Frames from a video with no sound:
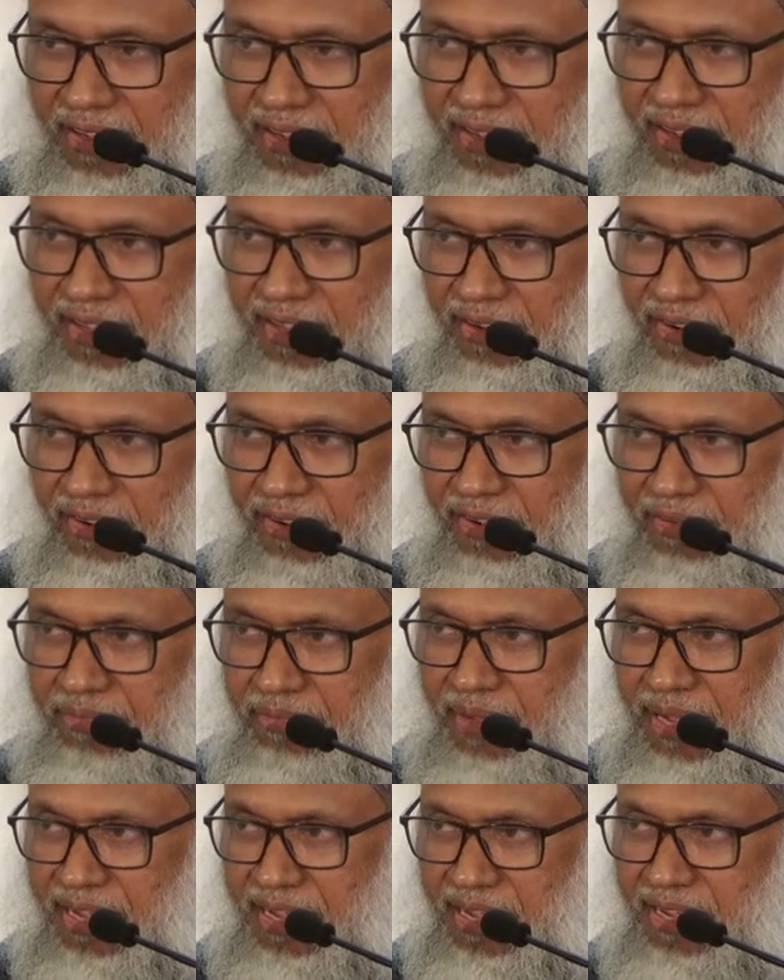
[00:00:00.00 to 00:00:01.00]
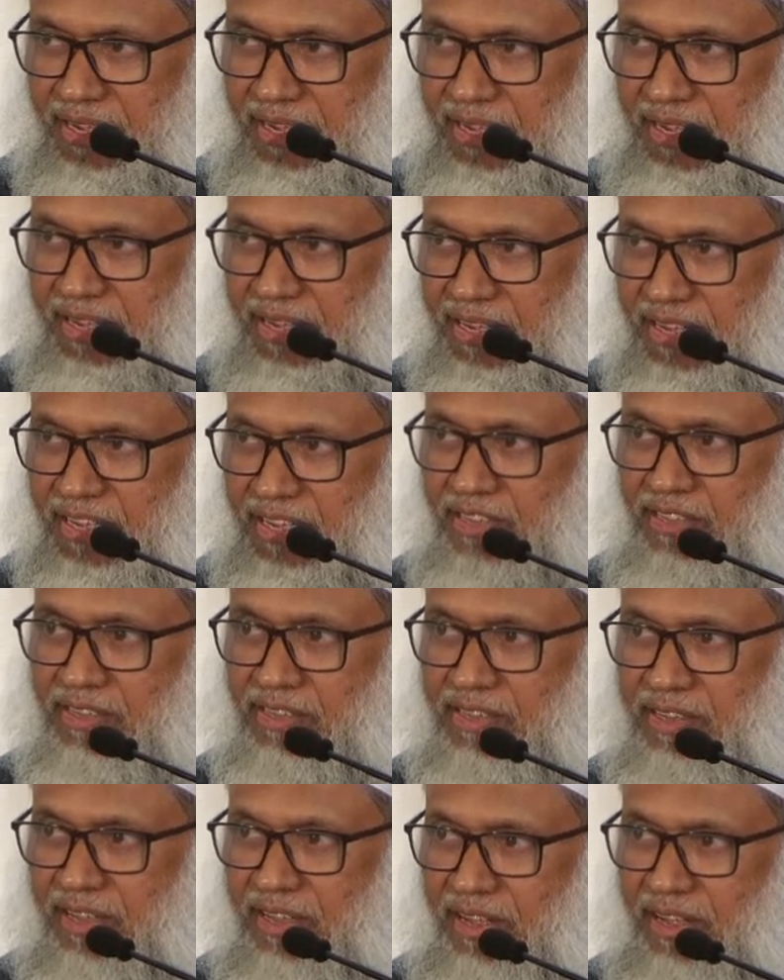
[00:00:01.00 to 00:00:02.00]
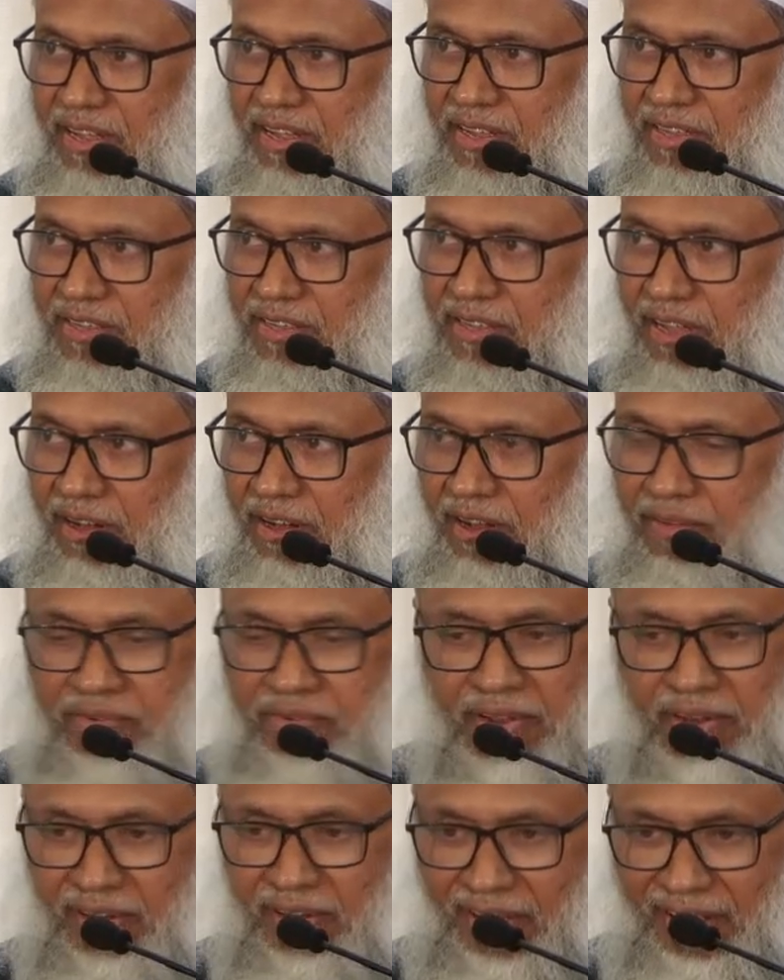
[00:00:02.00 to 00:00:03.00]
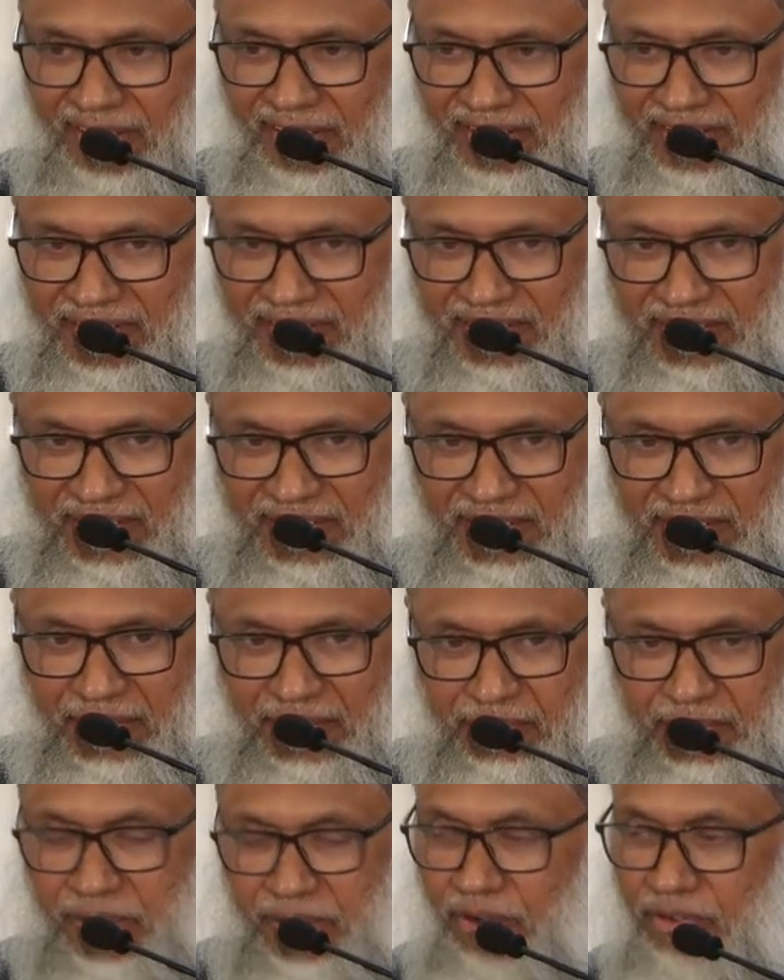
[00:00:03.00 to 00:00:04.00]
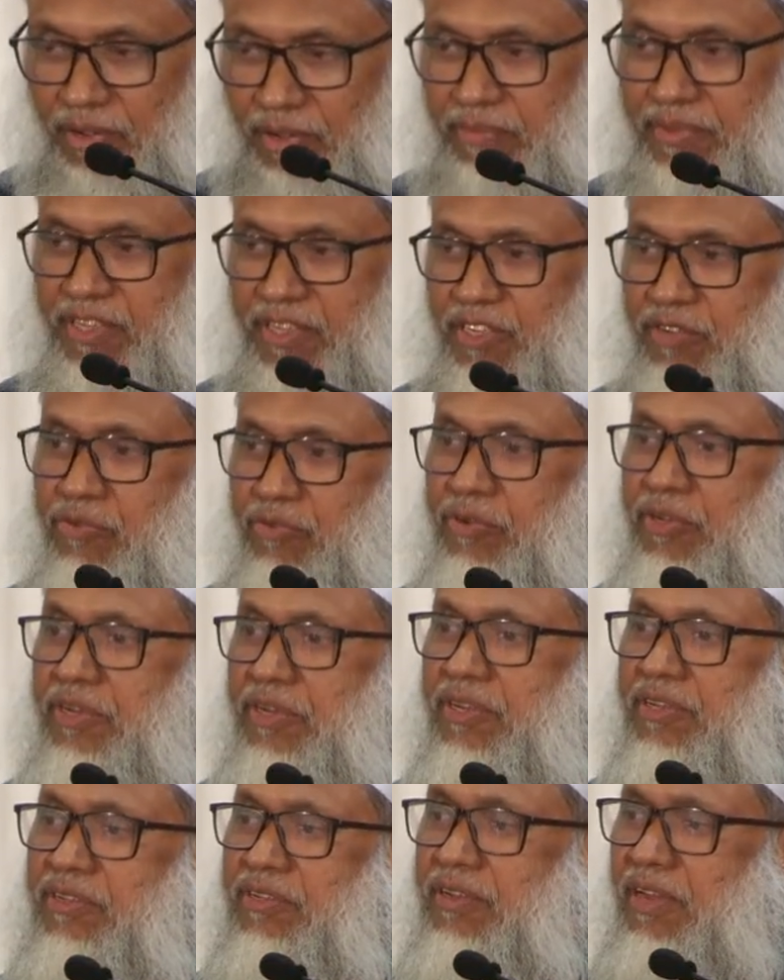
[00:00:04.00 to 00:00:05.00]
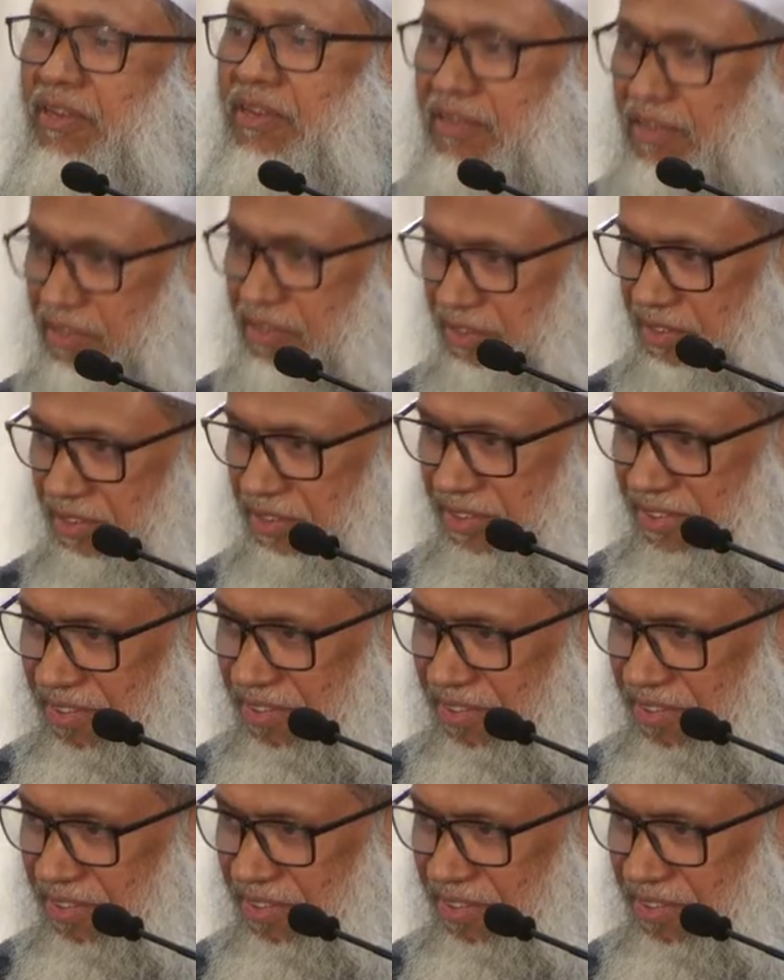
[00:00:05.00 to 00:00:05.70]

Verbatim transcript: you know, making he is son of Allah because of this unique status.